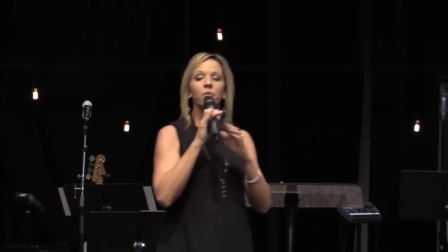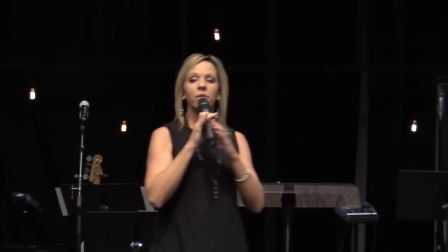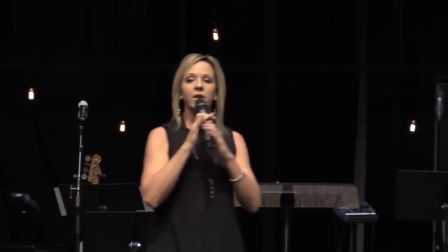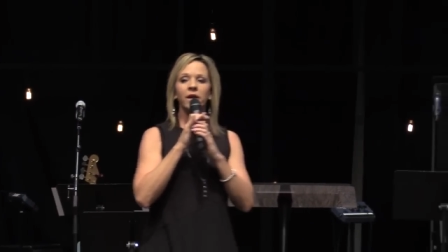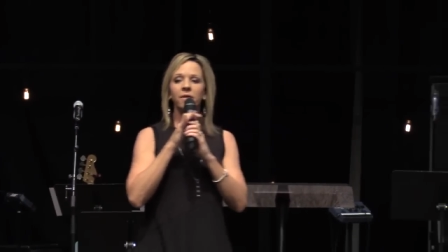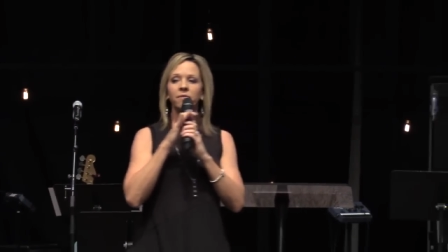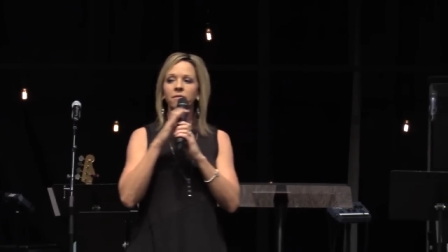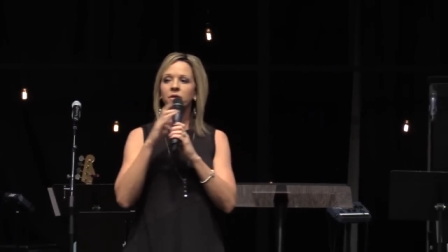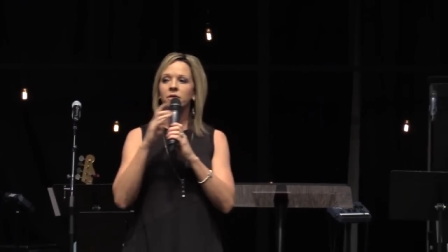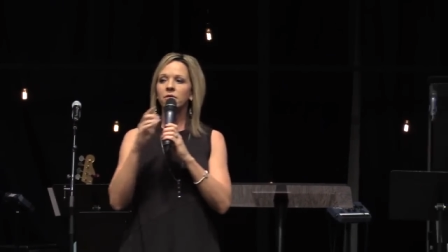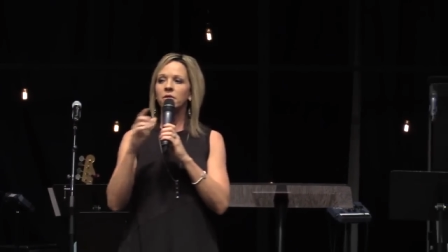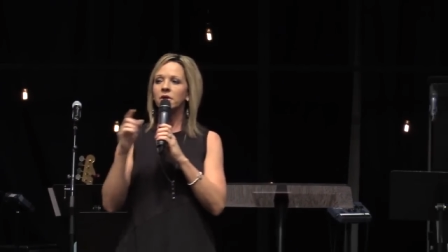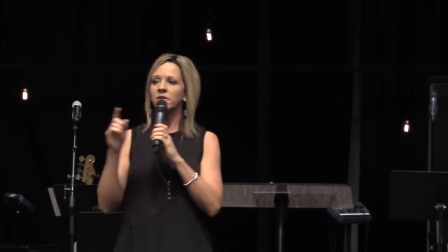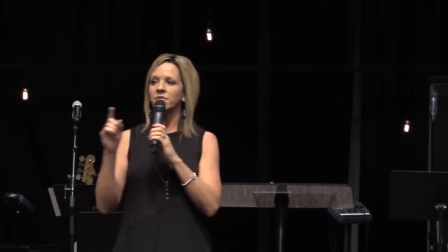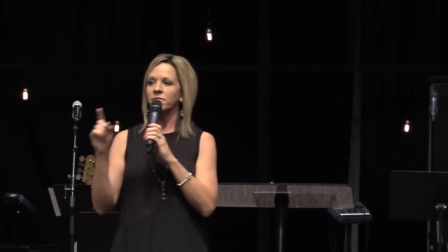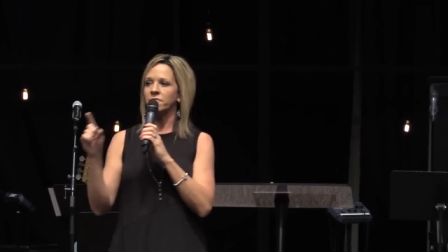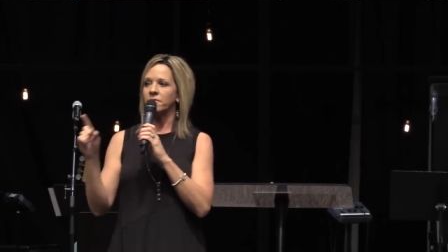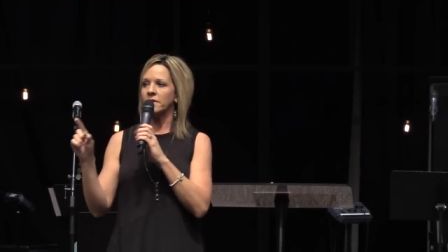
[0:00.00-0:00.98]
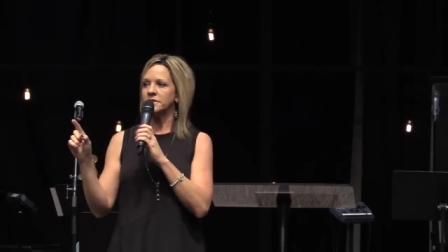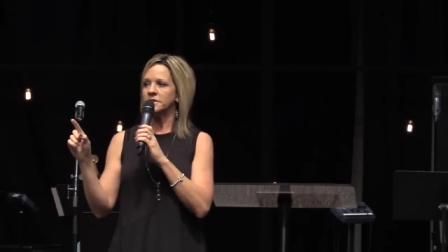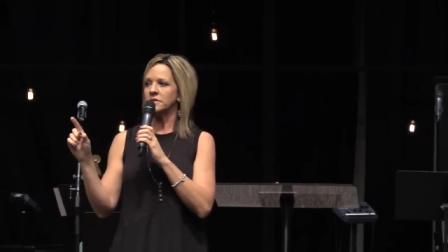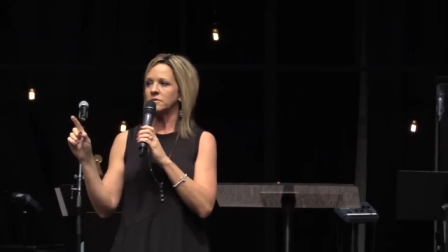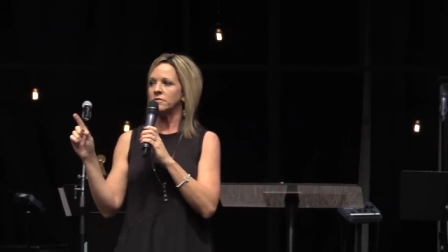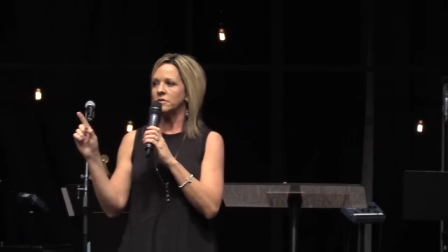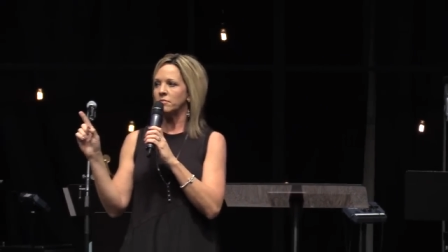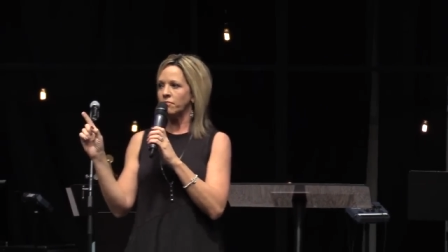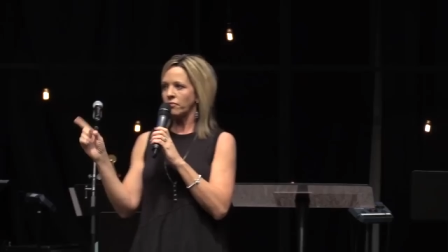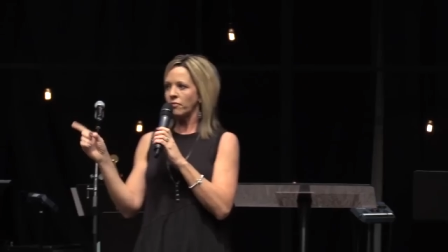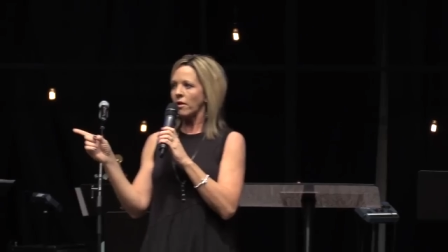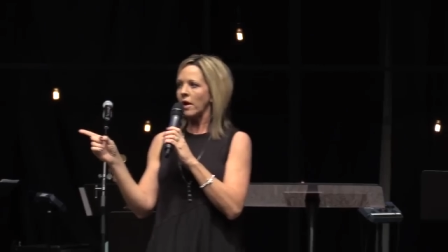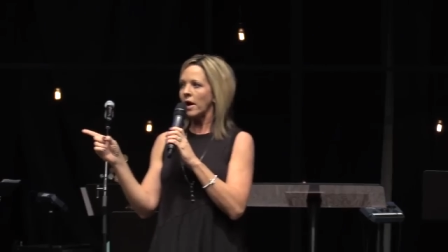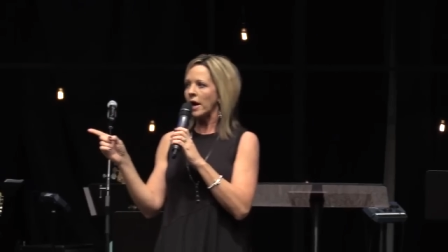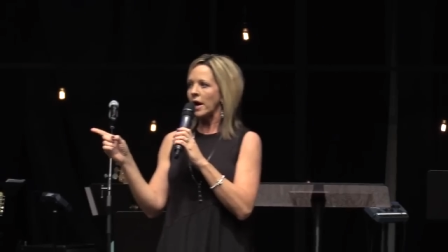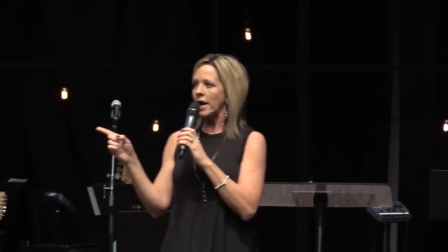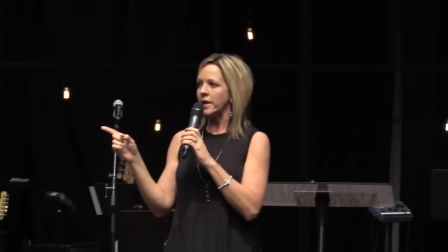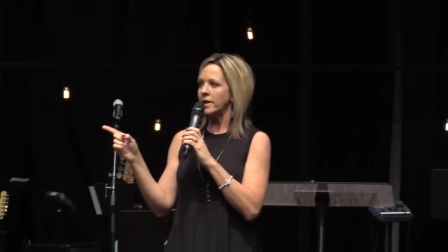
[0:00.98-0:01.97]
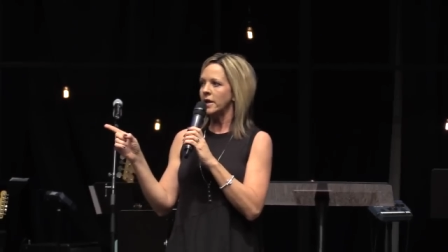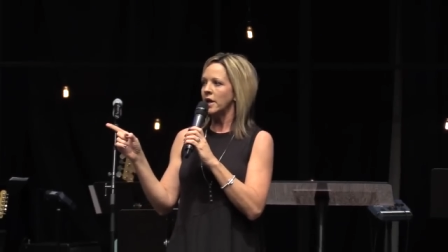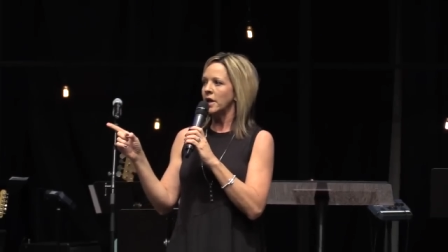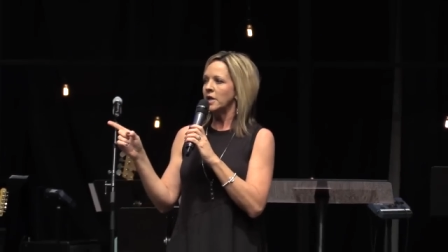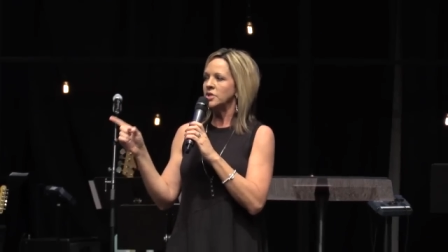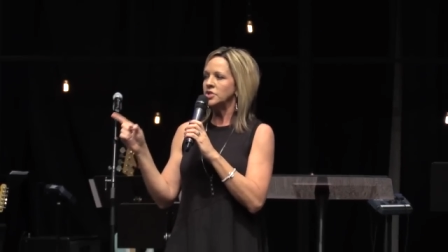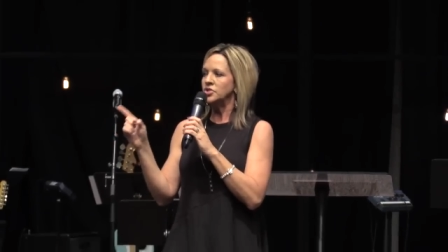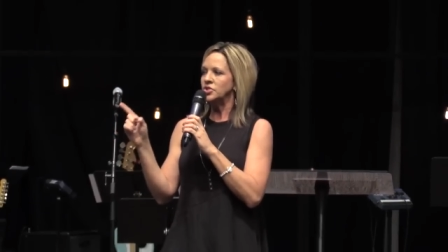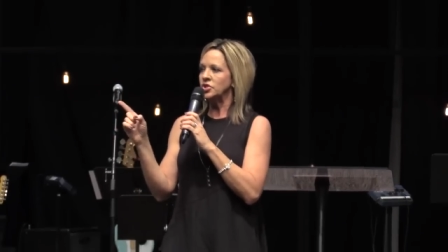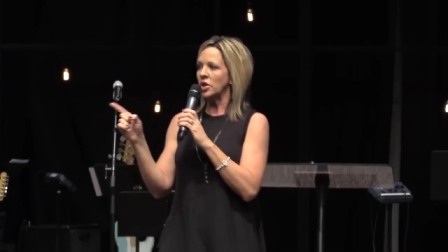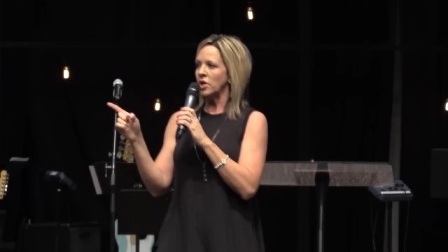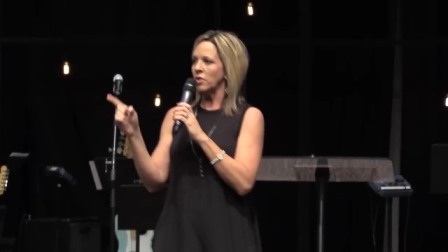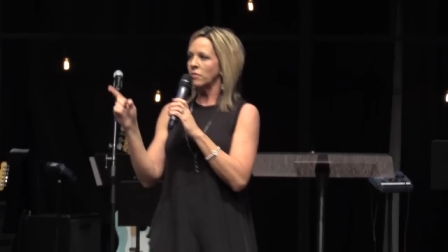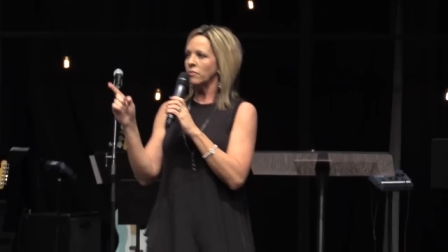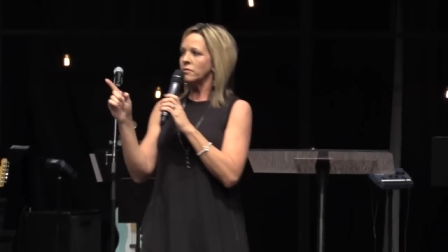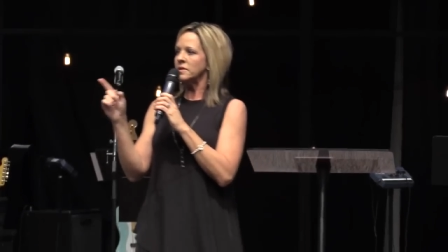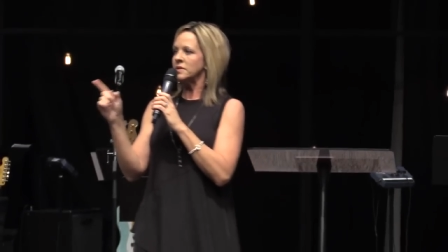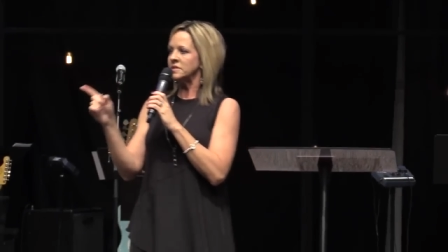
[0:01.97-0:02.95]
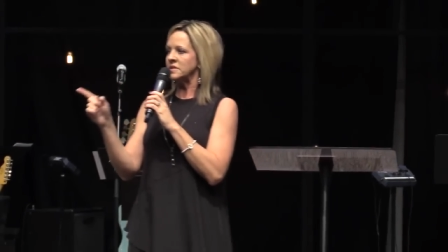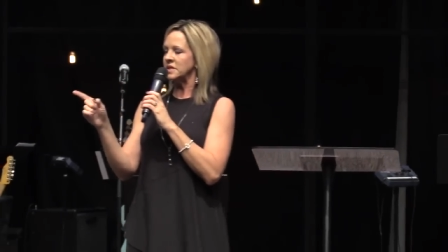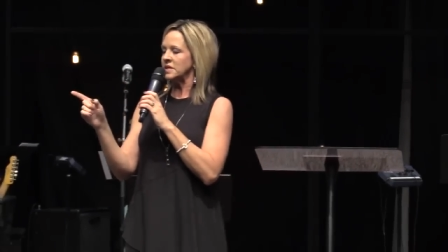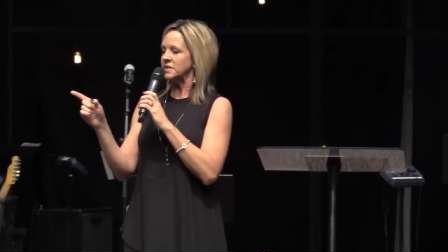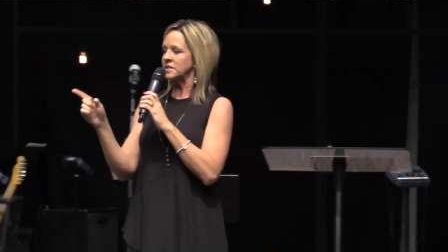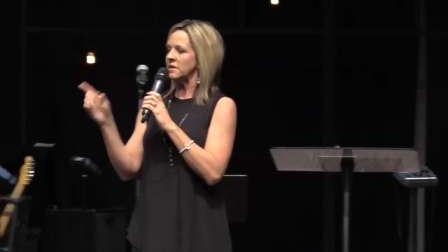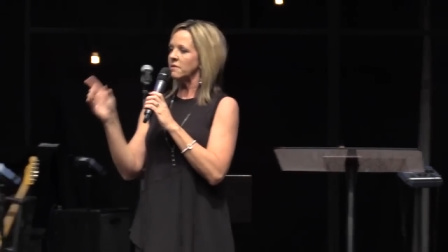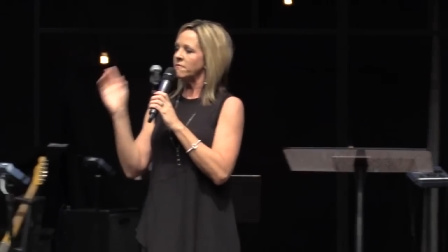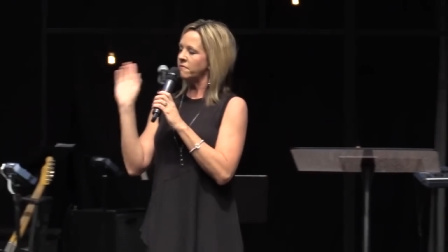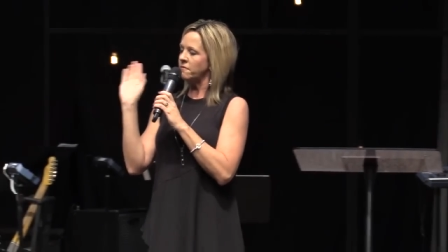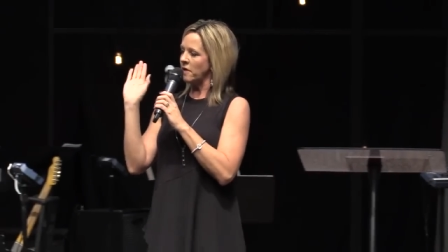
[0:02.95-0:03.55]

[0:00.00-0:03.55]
Whenever you're confronted with pride, don't resist it.